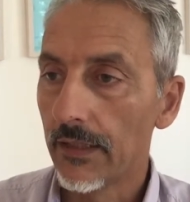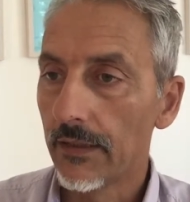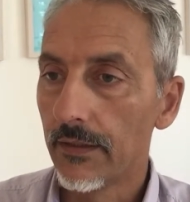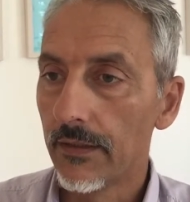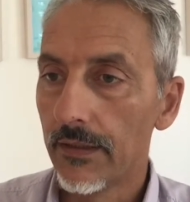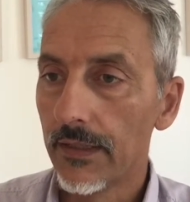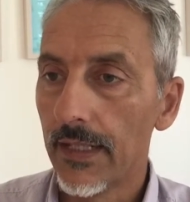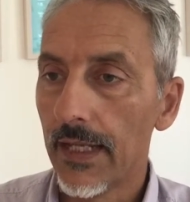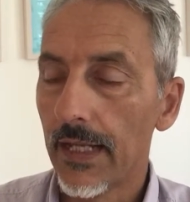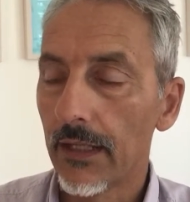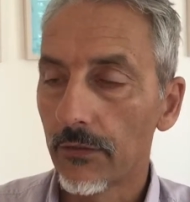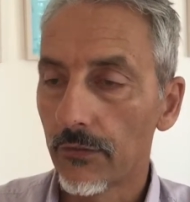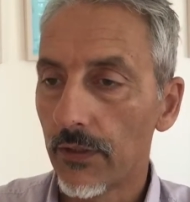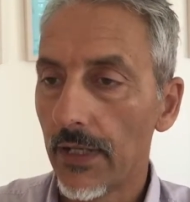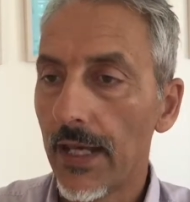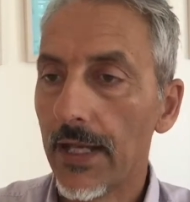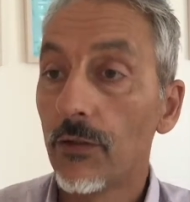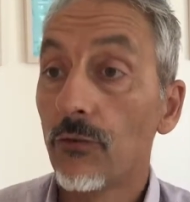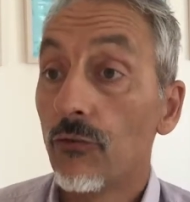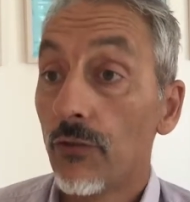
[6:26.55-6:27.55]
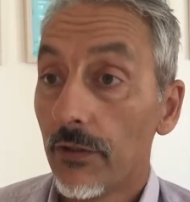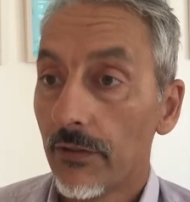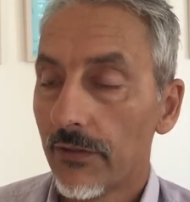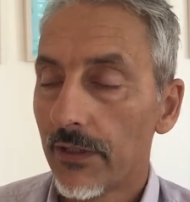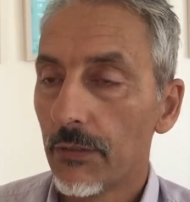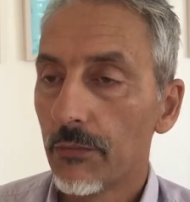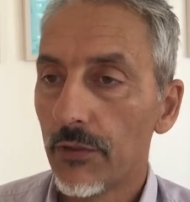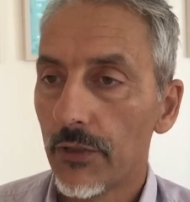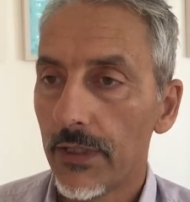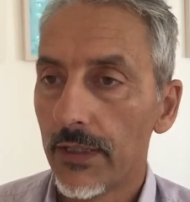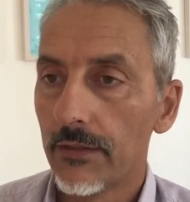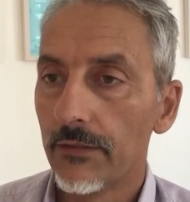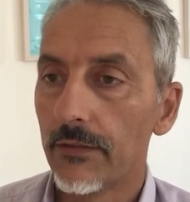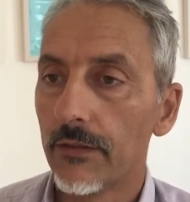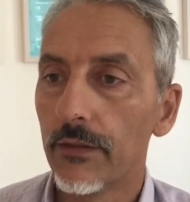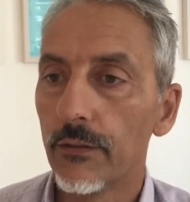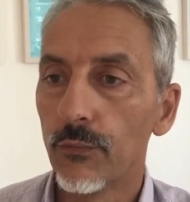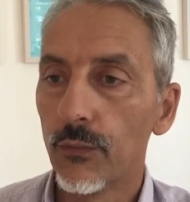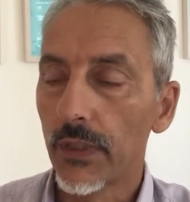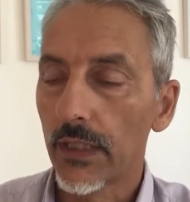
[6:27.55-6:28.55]
and the extra energy is
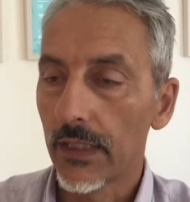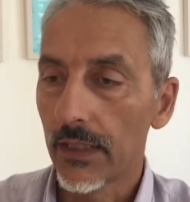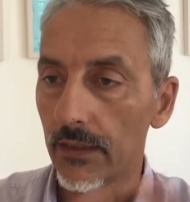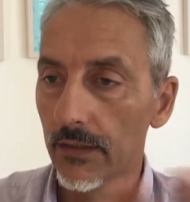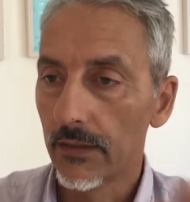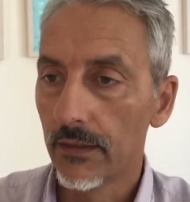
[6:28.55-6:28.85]
liberated, and we